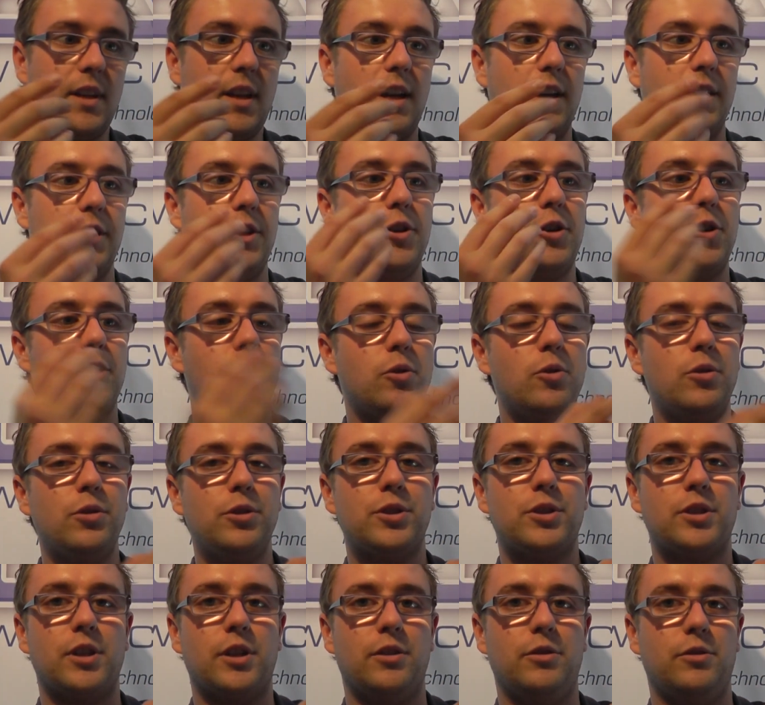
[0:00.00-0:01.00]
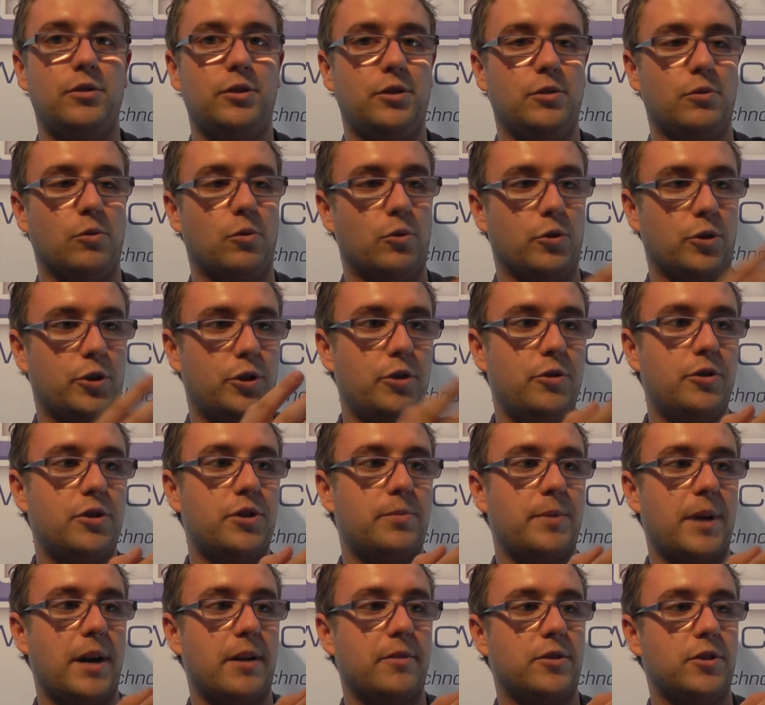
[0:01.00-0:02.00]
You could also, or used to
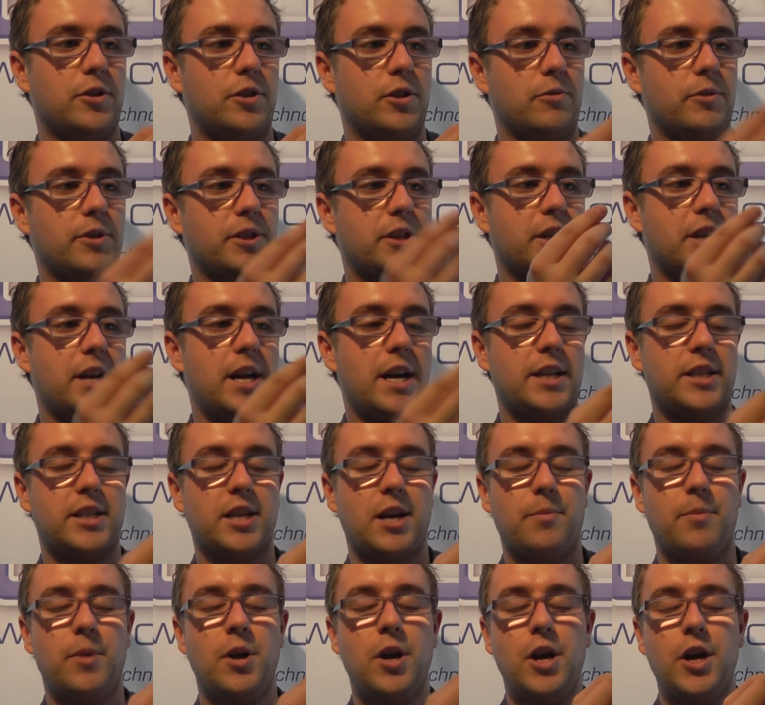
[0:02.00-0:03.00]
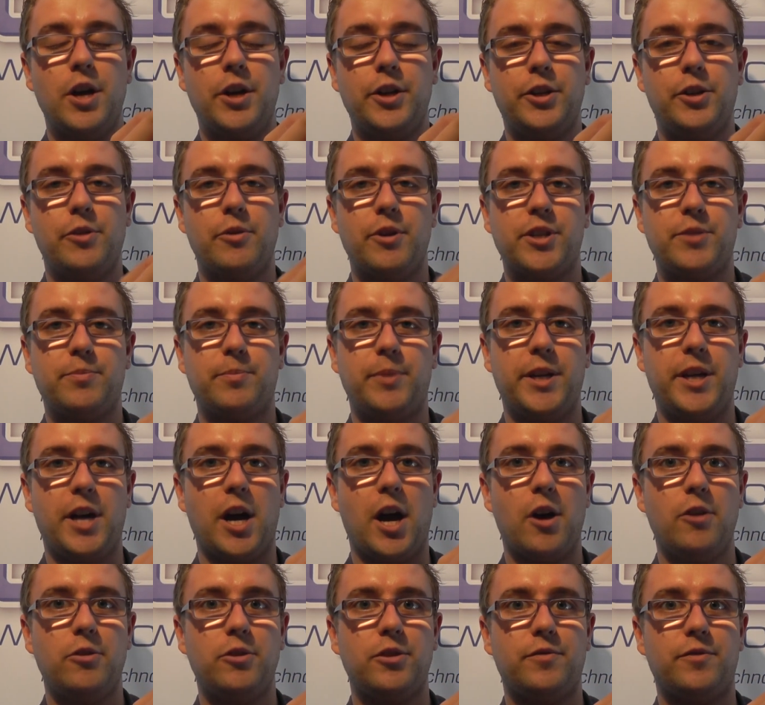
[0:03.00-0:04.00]
be able to do, is connect up USB
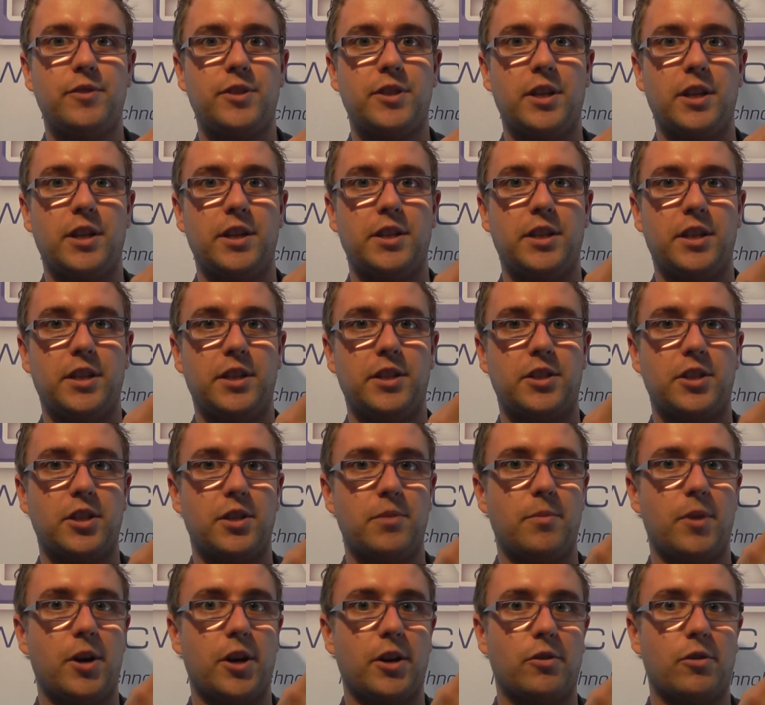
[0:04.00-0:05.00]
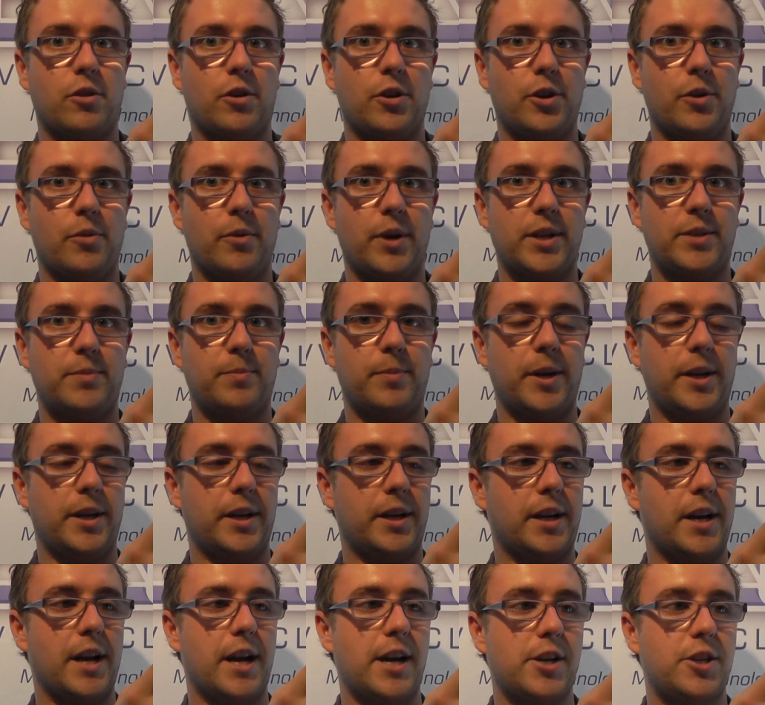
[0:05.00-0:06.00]
host facilities to the micro USB
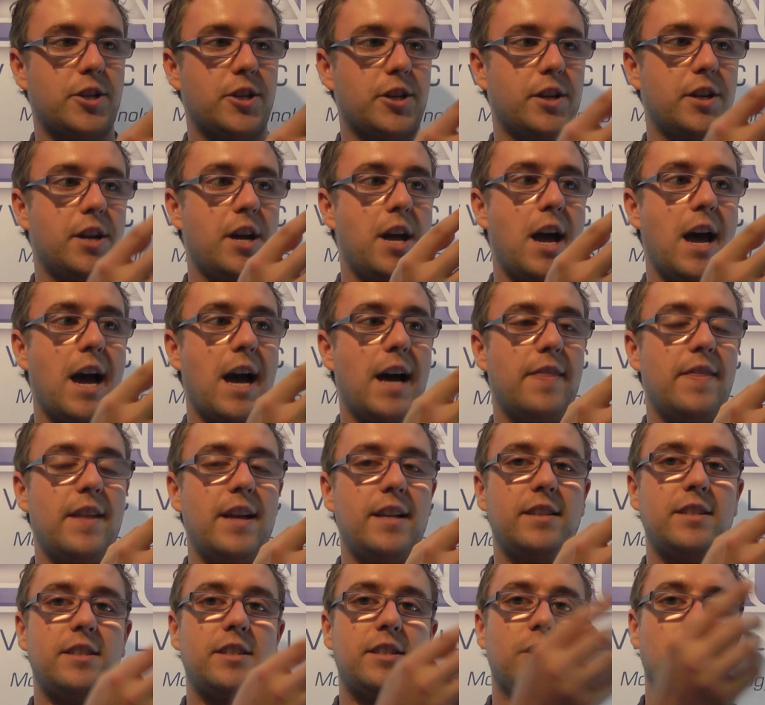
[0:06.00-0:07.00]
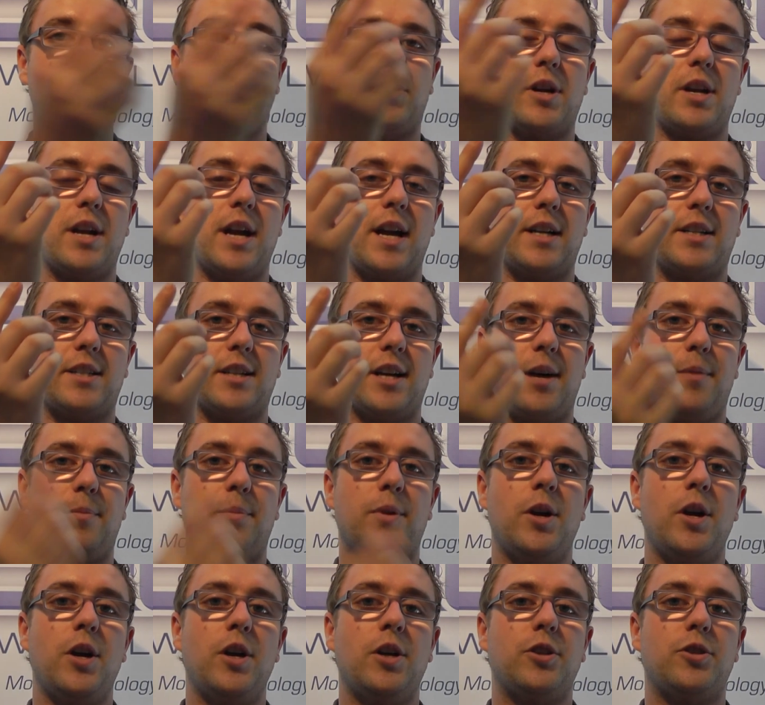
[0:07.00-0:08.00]
connection and then still connect
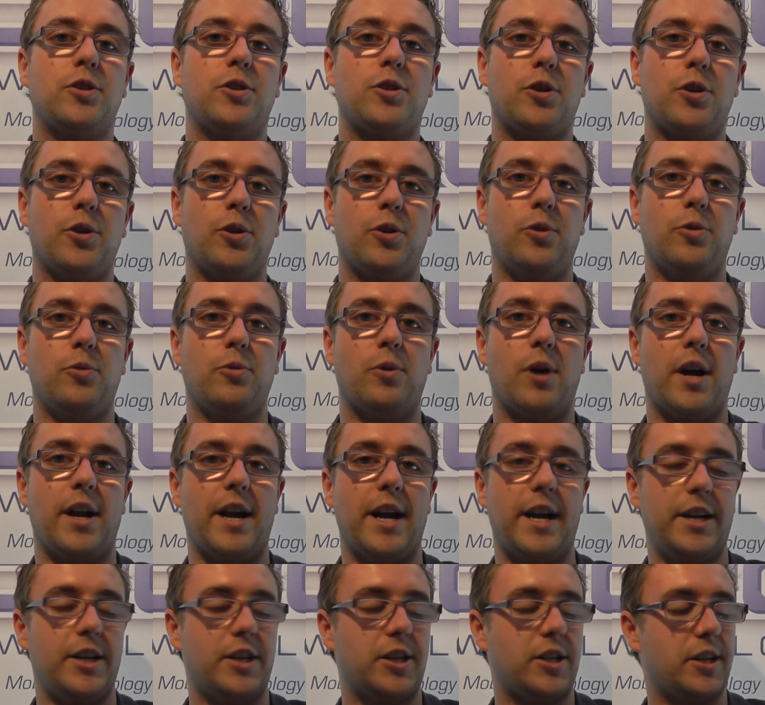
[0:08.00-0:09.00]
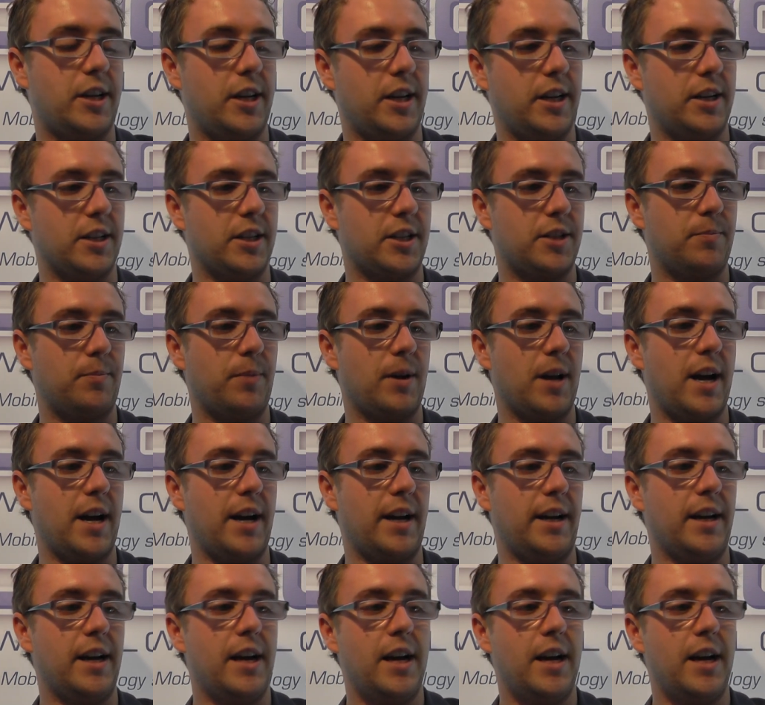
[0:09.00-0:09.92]
up to an HD display.